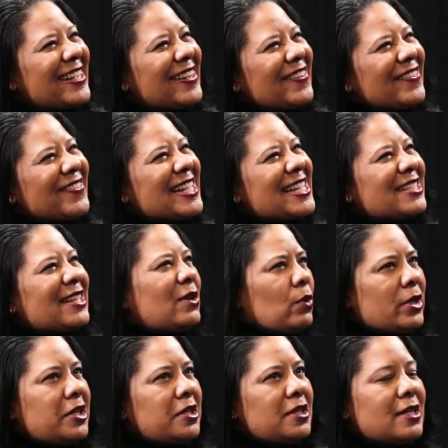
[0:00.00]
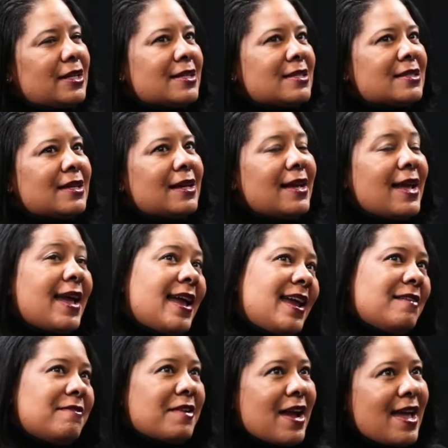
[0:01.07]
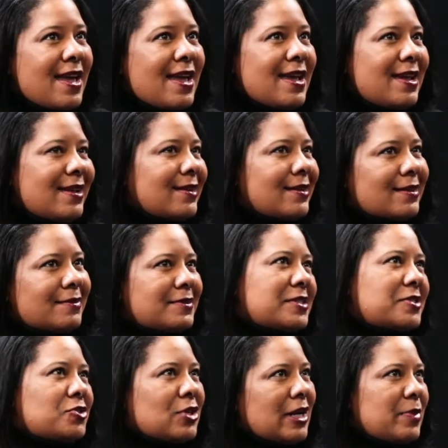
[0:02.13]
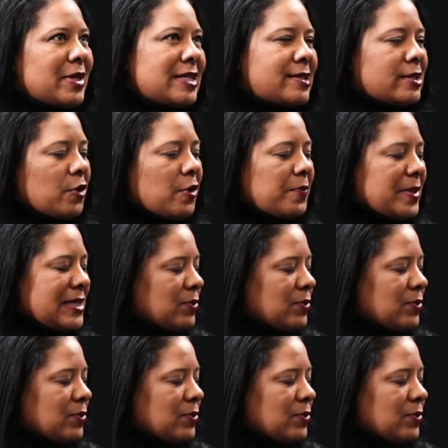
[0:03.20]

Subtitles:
So Ray's like, "What do you need?" I said, "Hey, Ray." And I'm just trying to be syrupy